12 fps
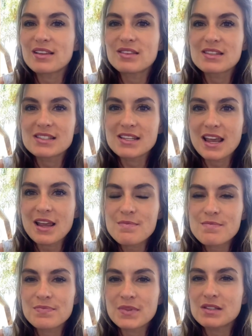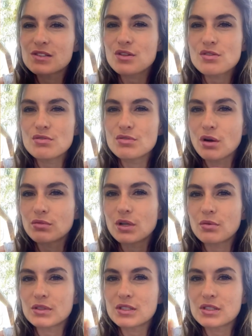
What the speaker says: and so you don't know what to do with it.